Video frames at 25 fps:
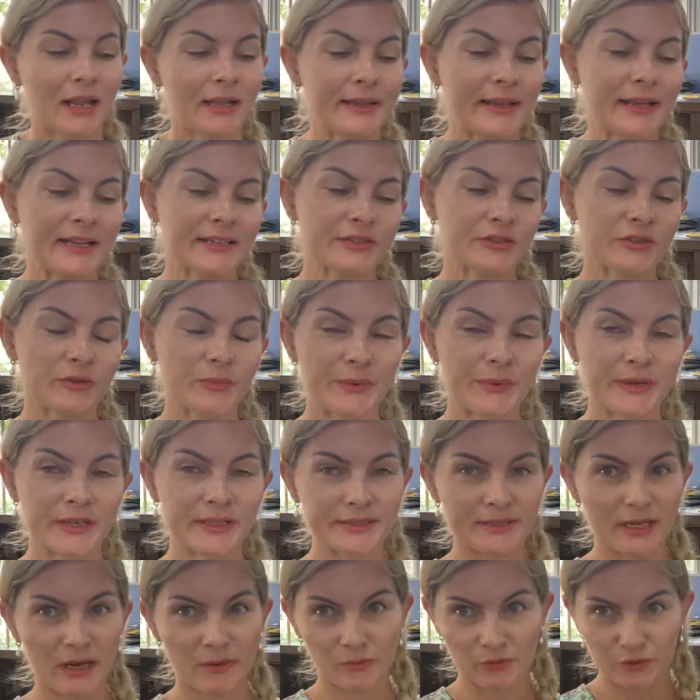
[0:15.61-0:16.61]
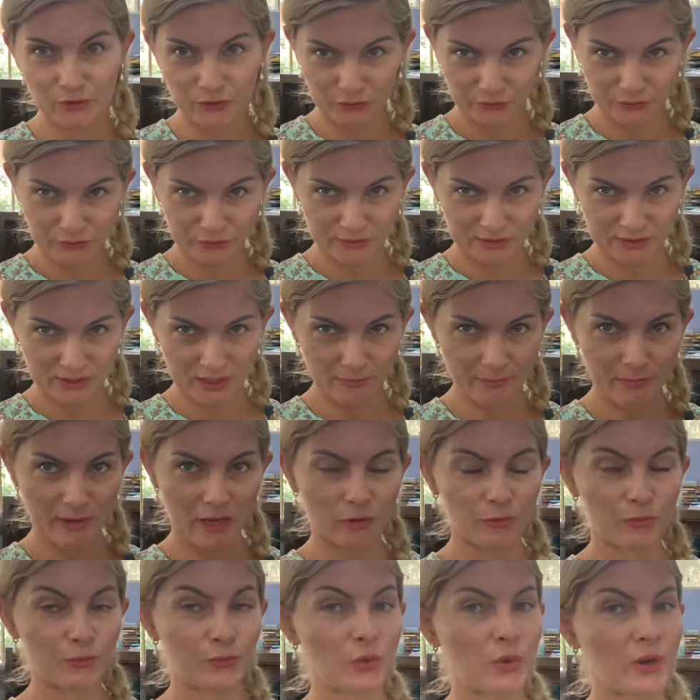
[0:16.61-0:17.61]
Let's repeat some rules
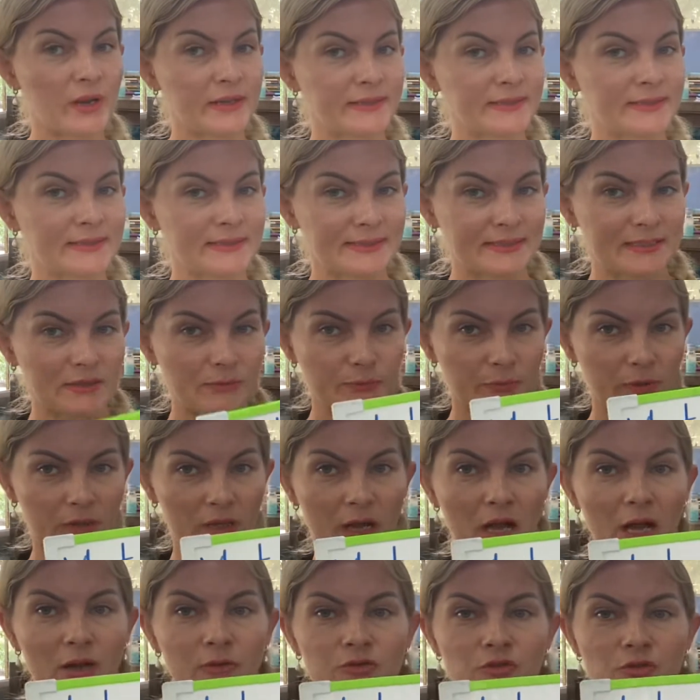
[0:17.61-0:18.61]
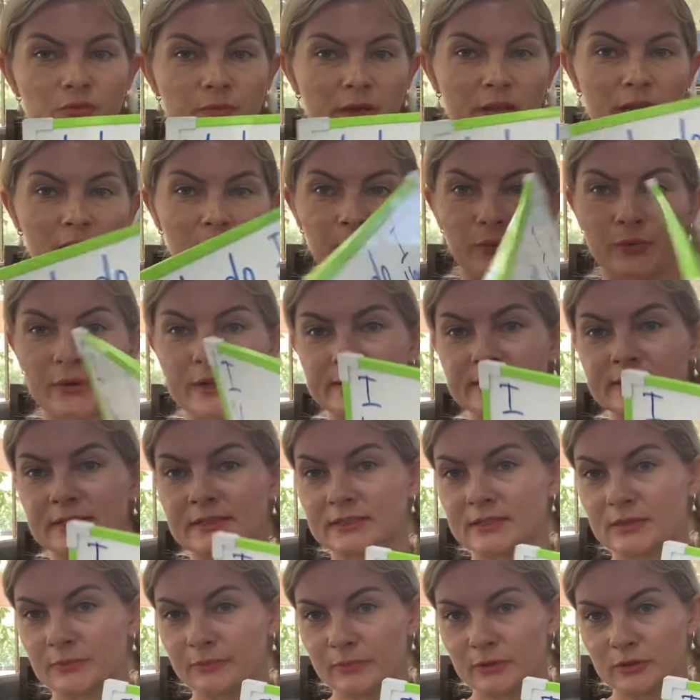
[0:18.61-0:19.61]
about present simple. How to make present
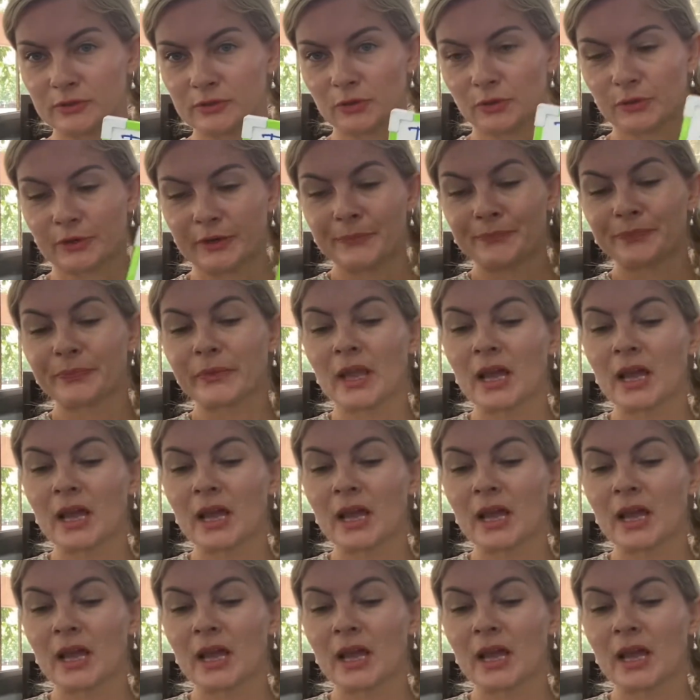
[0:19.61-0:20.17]
simple? Sorry.